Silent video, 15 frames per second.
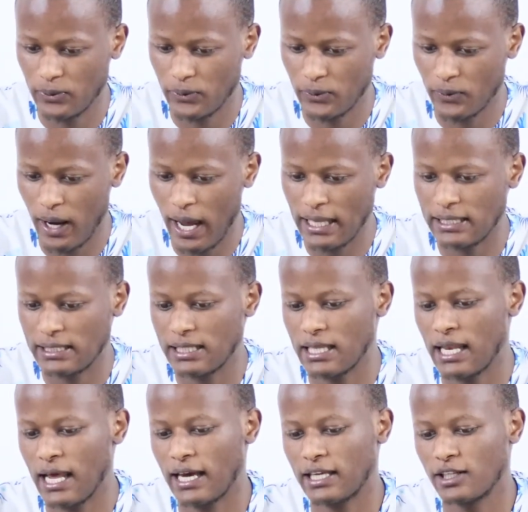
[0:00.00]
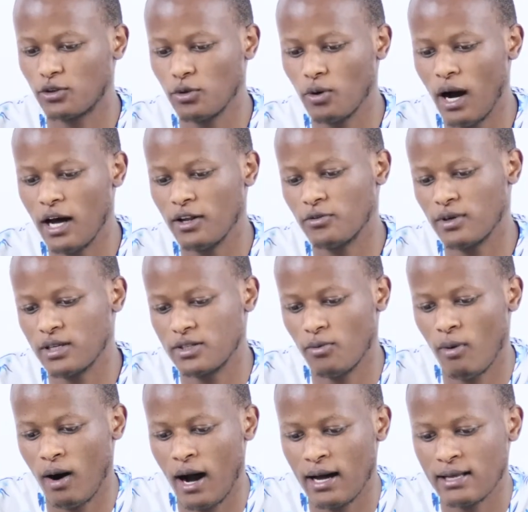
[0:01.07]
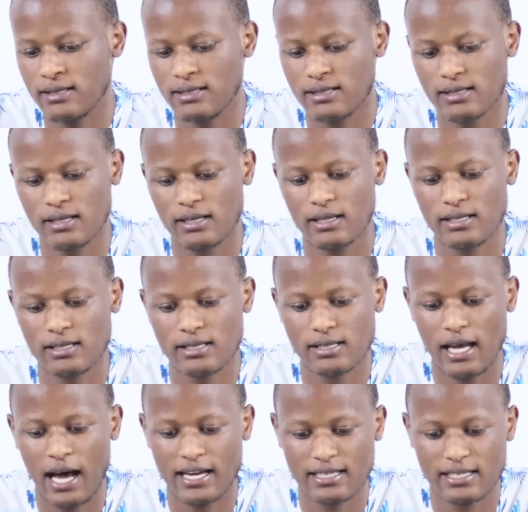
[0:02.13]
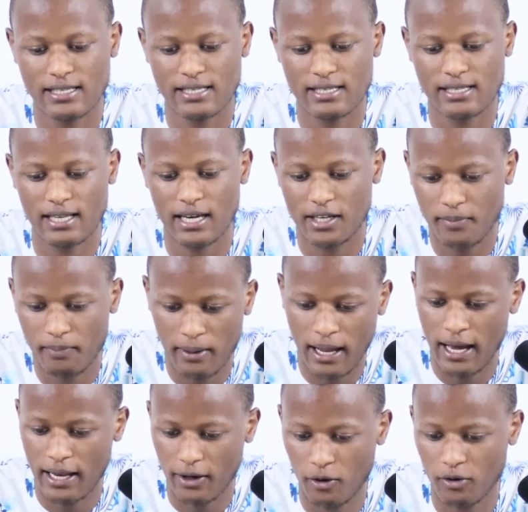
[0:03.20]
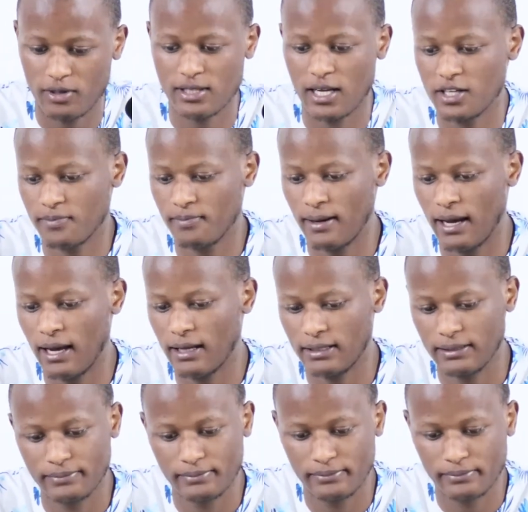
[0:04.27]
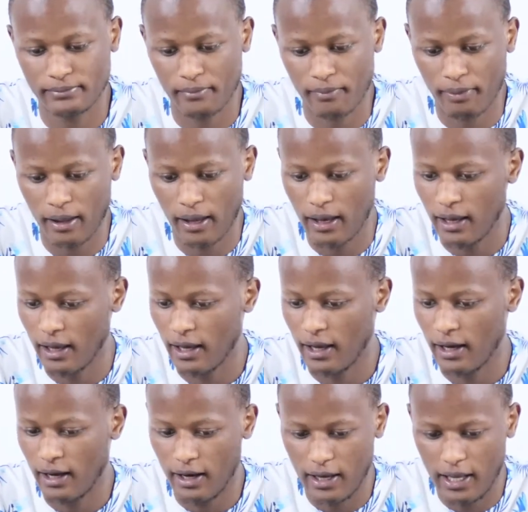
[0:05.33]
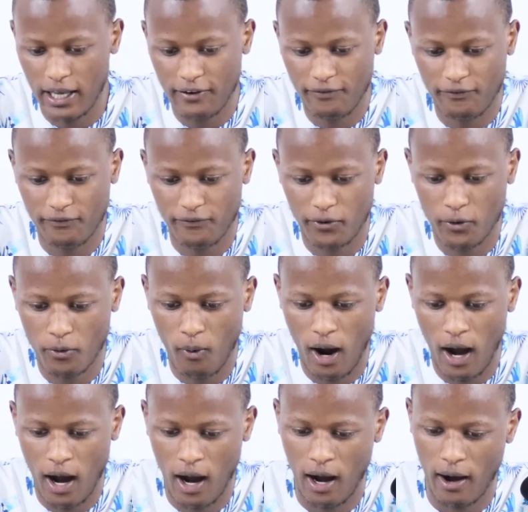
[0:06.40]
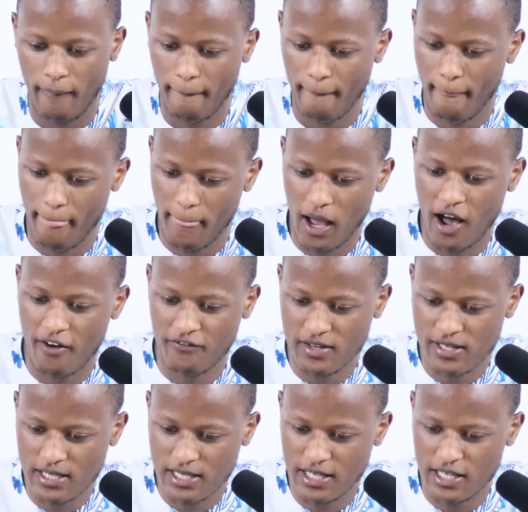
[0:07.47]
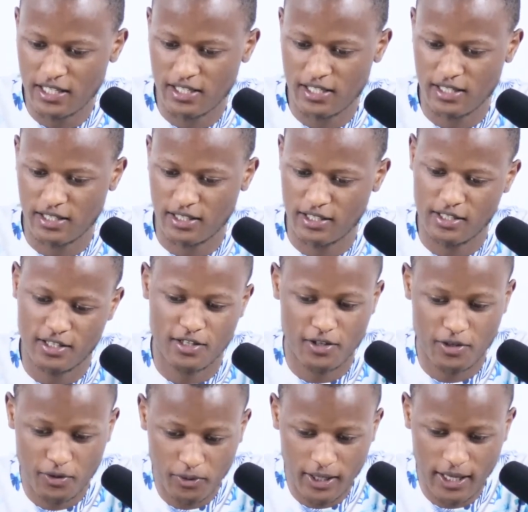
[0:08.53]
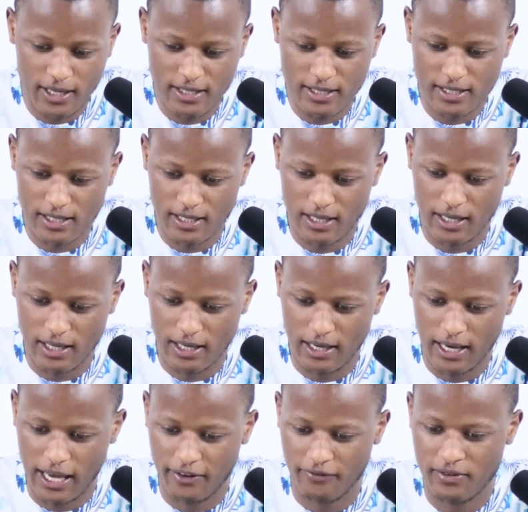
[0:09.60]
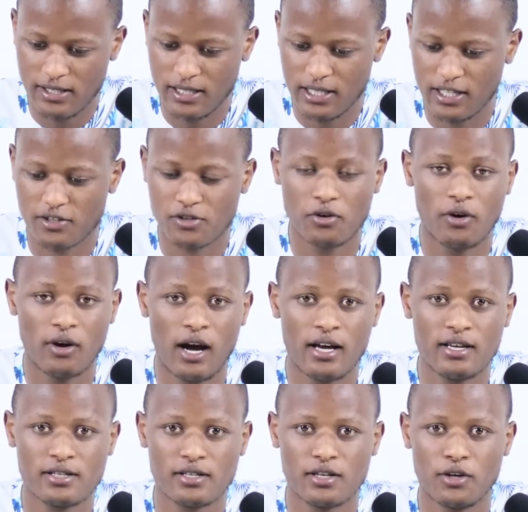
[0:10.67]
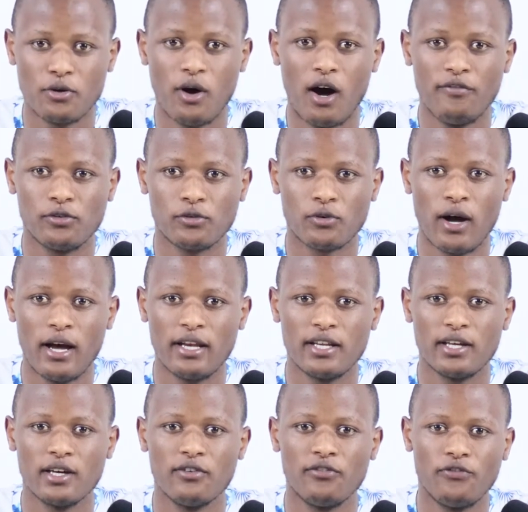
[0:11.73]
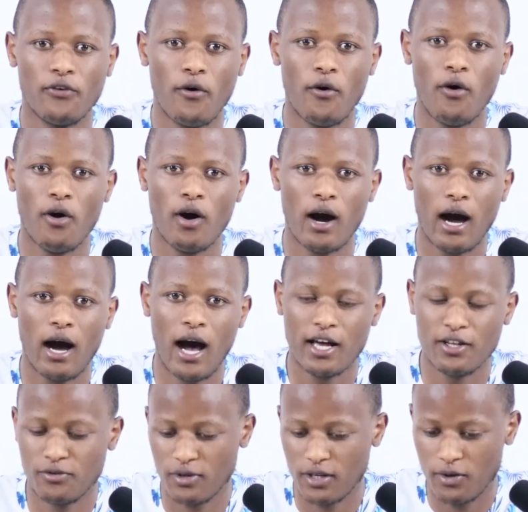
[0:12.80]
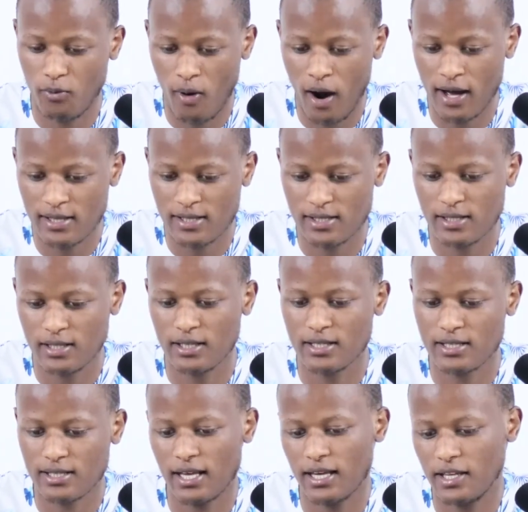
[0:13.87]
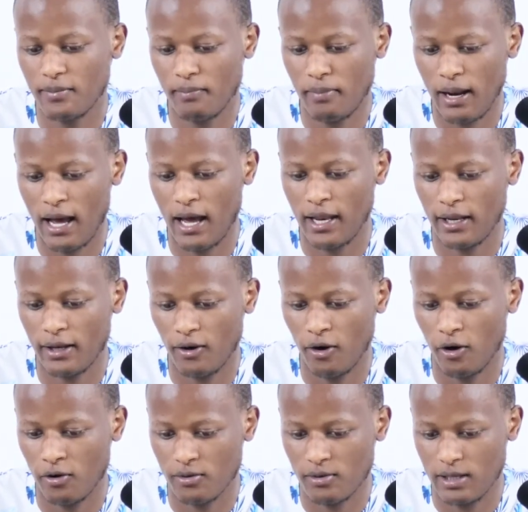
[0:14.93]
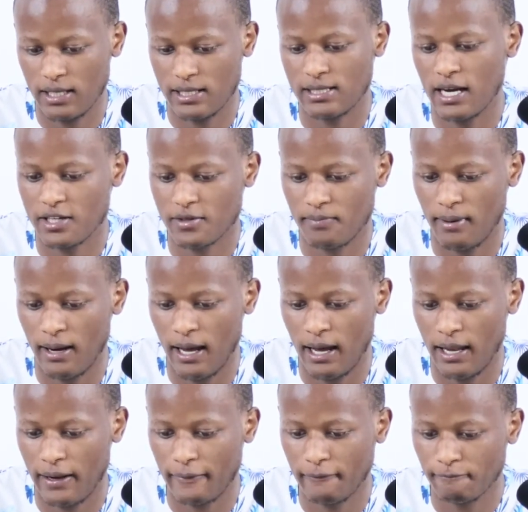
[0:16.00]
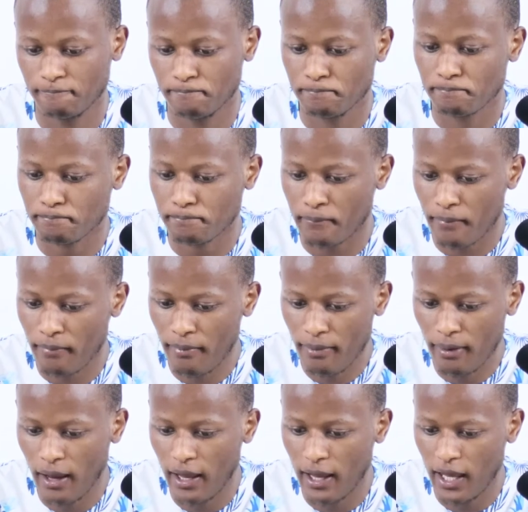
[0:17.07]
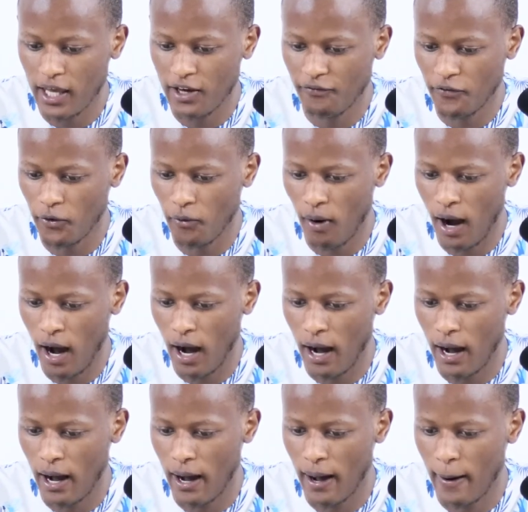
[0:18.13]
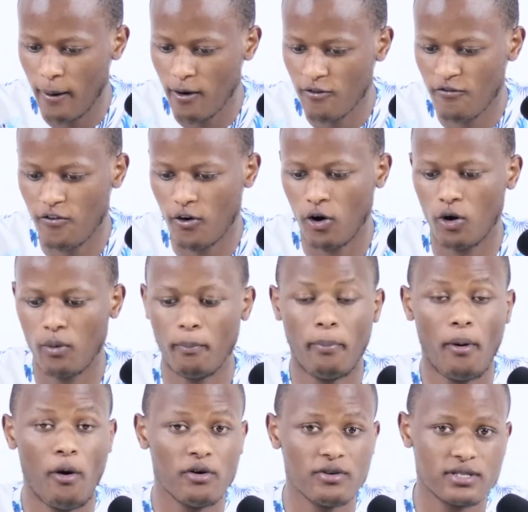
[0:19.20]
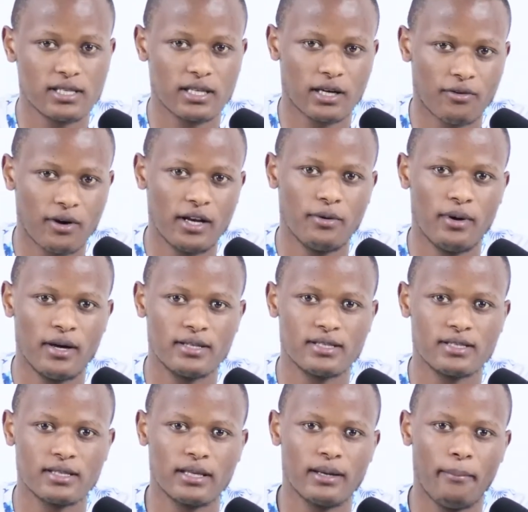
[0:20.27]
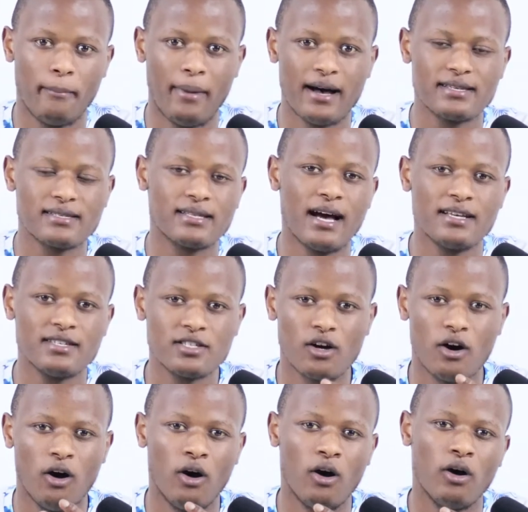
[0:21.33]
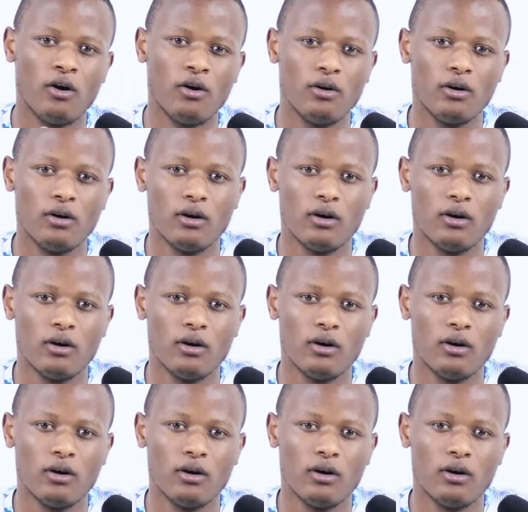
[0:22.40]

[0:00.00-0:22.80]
write like 200 words as study plan or research plan. If you are visiting students, like visiting scholars, you have to write 400 words study plan or research plan. If you are for postgraduates, masters or